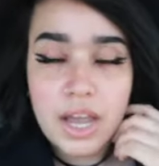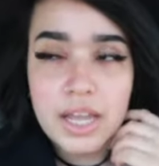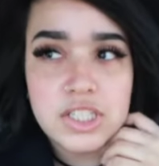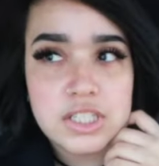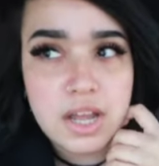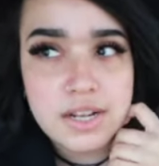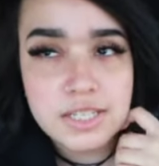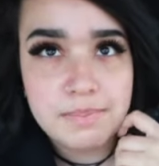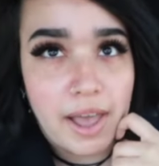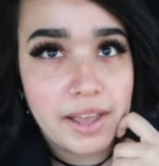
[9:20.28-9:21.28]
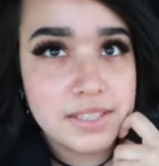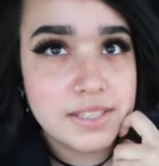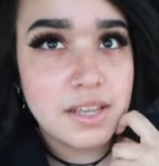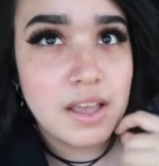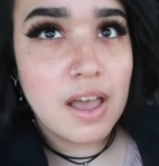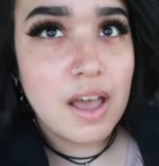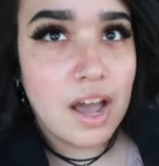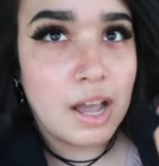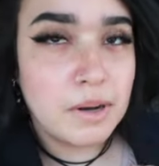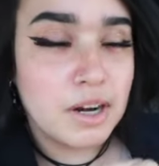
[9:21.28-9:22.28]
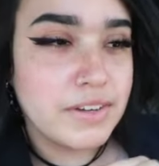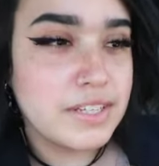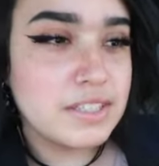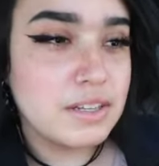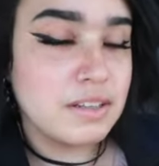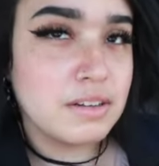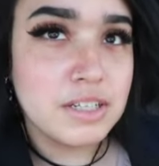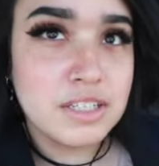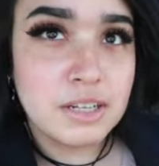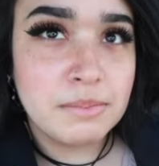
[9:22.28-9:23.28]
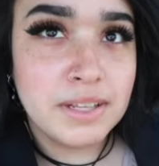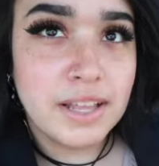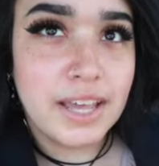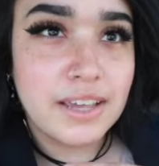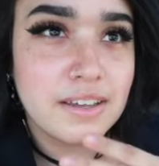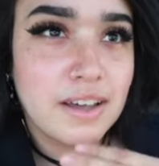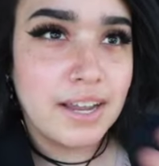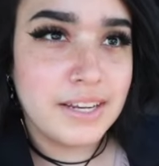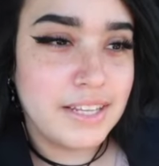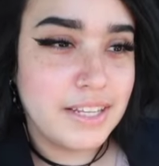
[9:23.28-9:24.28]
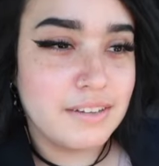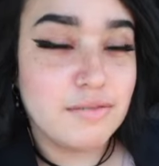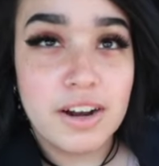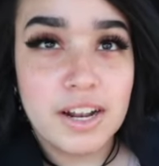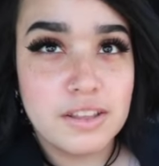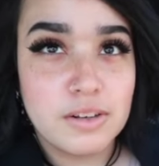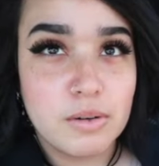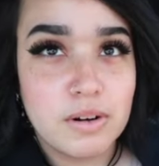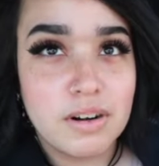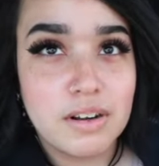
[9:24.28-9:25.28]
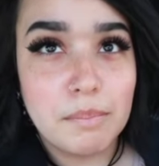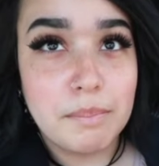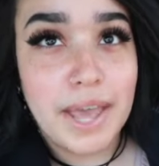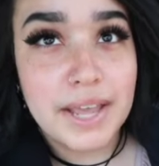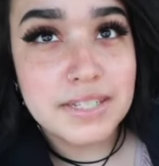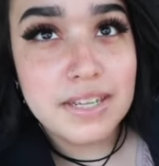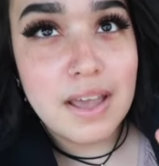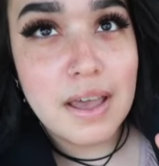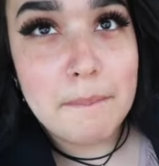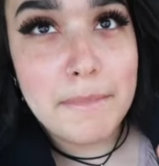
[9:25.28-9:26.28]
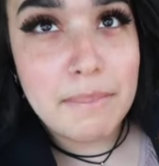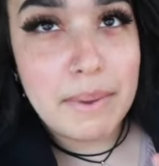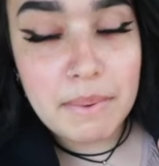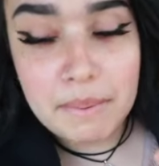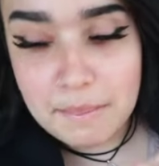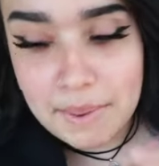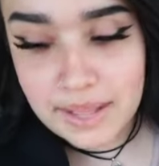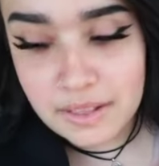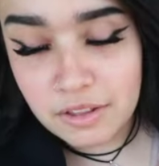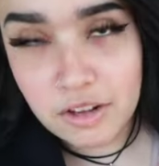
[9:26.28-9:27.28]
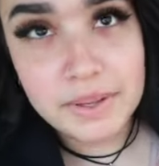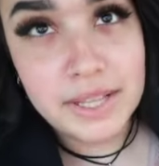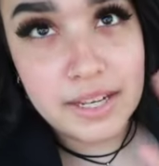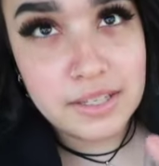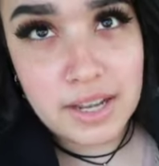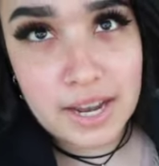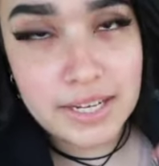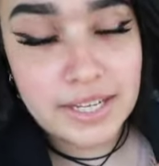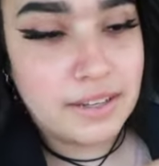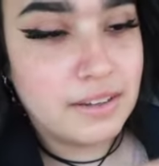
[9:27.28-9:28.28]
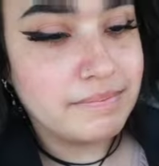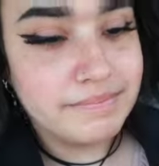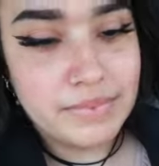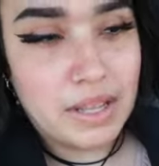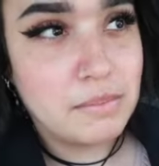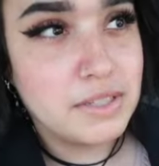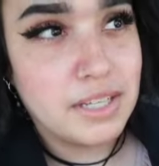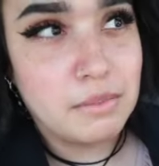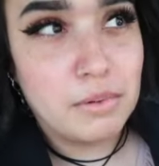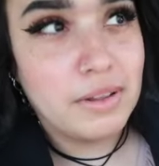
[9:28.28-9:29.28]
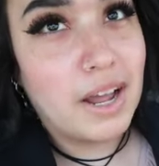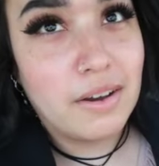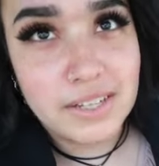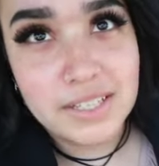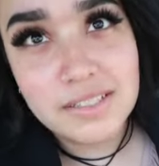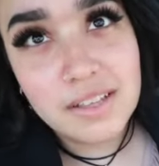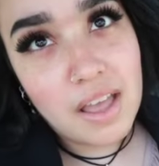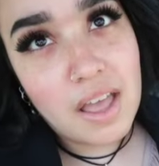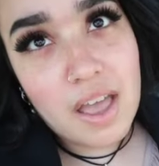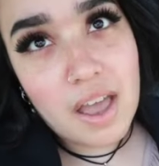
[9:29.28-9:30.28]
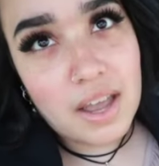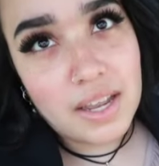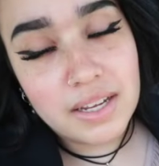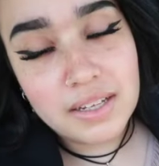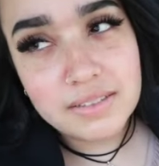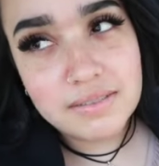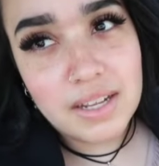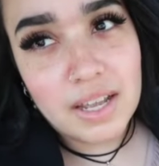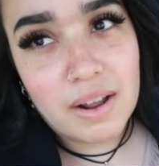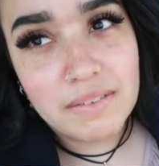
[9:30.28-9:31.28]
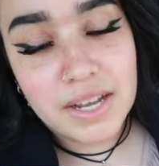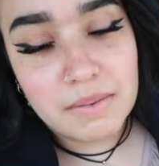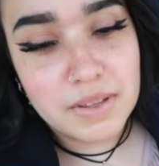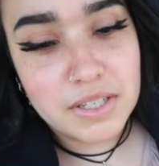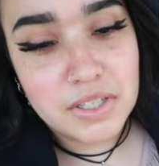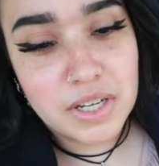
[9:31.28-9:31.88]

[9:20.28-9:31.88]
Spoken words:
I just got to Specs. I'm nervous, so they're just gonna be like ID right at the door. Bet that they're gonna be like just ID. I'm just gonna pull it out because I don't have time for this